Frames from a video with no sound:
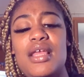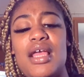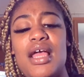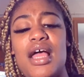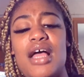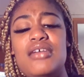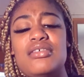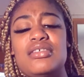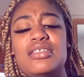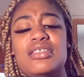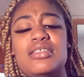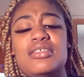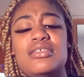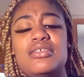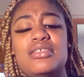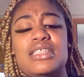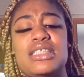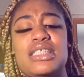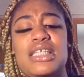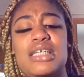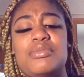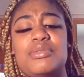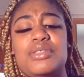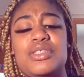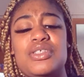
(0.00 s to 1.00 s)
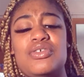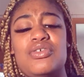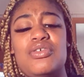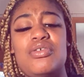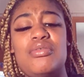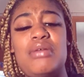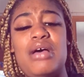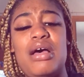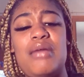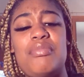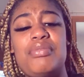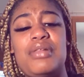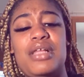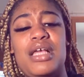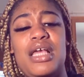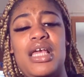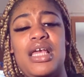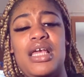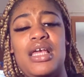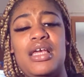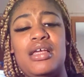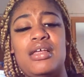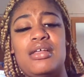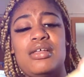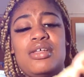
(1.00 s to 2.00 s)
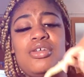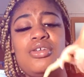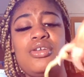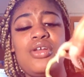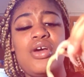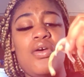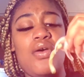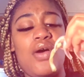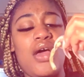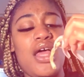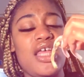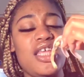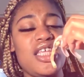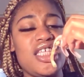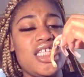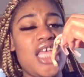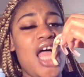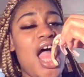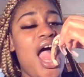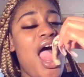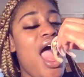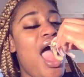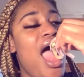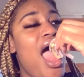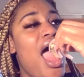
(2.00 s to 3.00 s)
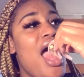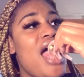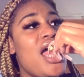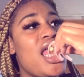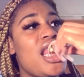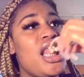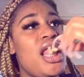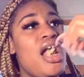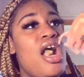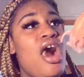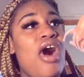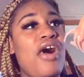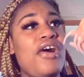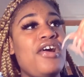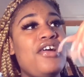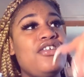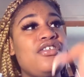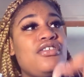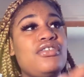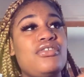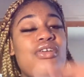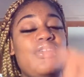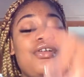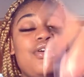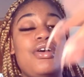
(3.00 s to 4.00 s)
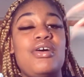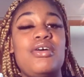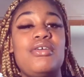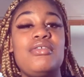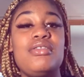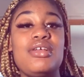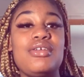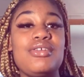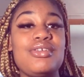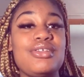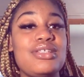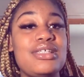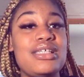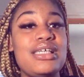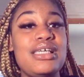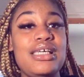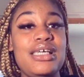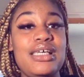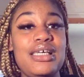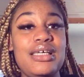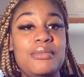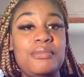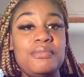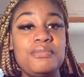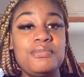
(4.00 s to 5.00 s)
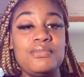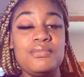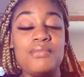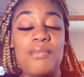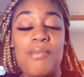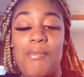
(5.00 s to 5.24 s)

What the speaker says: I was a little skeptical about playing, you know, because it was on a whole nother team.